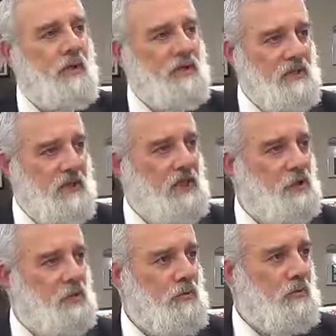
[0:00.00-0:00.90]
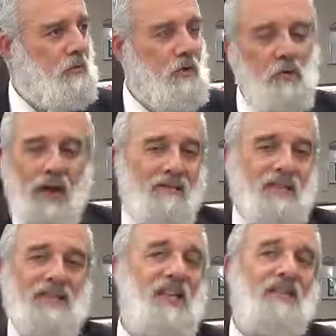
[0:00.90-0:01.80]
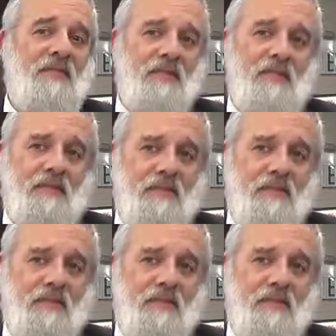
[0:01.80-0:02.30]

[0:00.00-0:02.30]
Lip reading: as a non-Jew? All you have is seven.